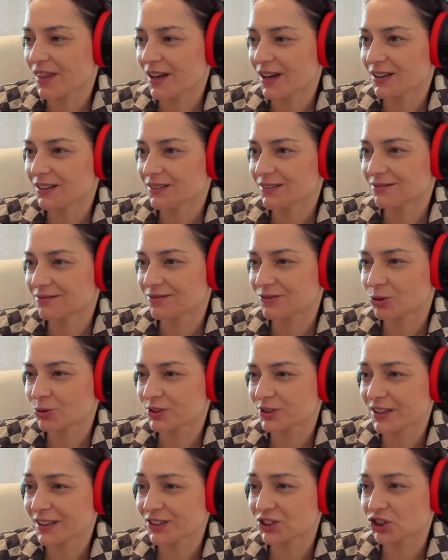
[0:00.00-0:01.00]
then
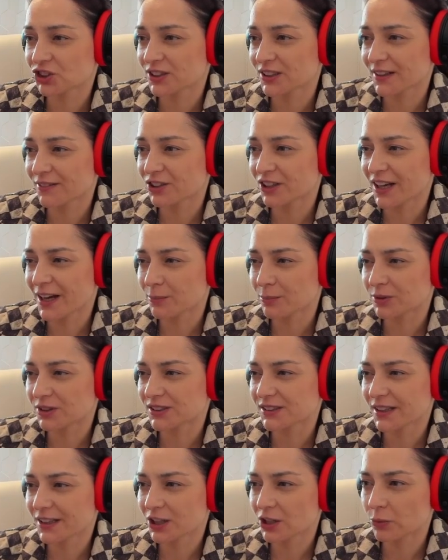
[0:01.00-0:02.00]
rook takes g7
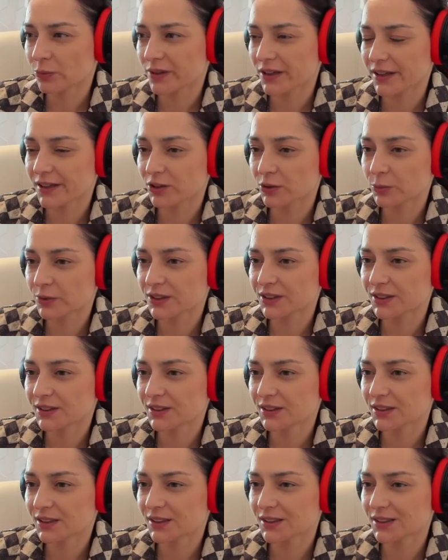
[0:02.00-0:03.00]
happens anyway, and we
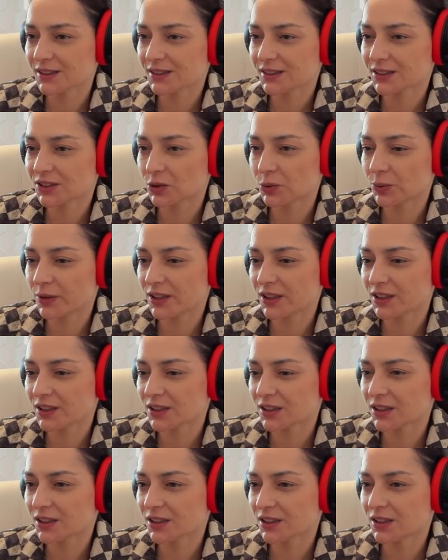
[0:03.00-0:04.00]
see that this
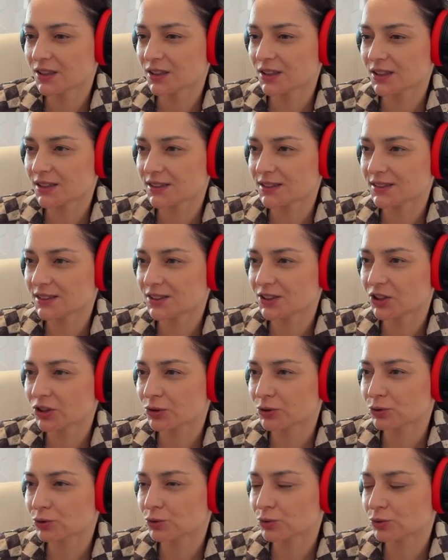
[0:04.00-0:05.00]
queen is
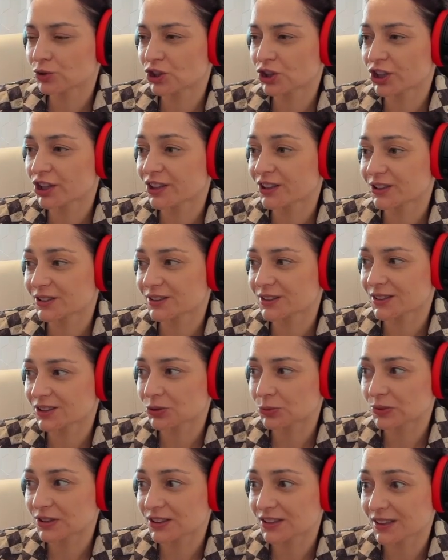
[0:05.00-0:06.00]
sitting on two chairs,
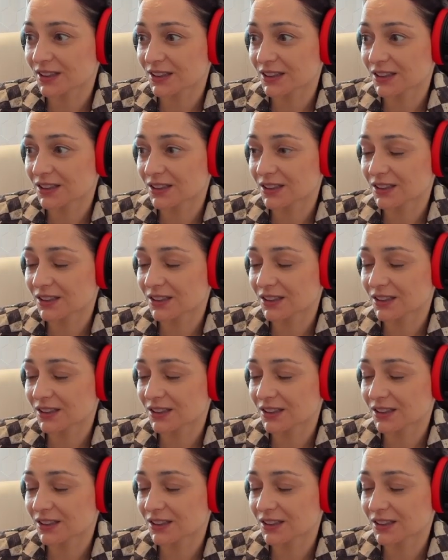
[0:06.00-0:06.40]
as we say.